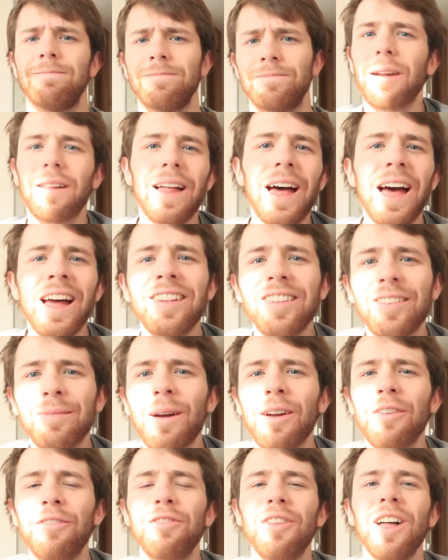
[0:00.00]
But alas,
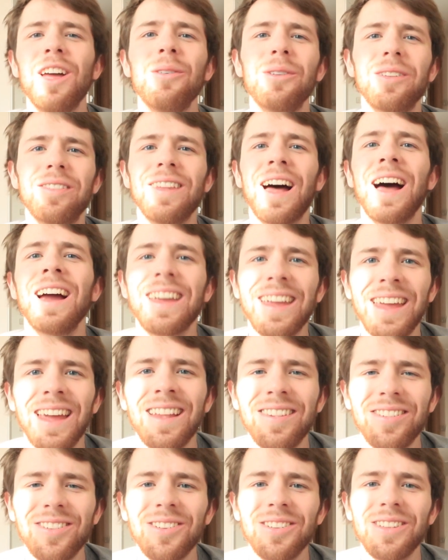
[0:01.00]
my flight was not
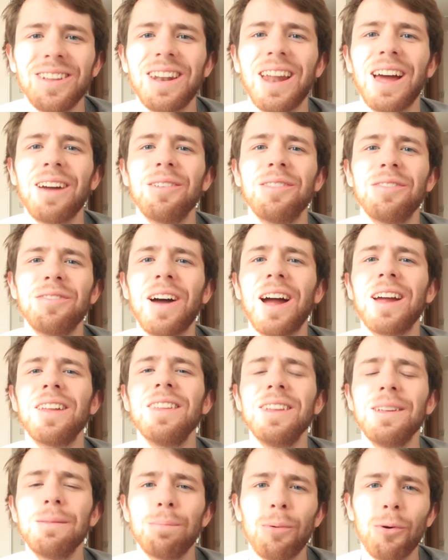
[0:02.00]
canceled, and I
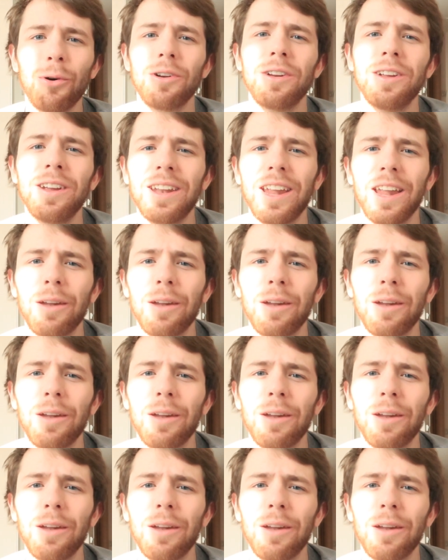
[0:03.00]
finally boarded,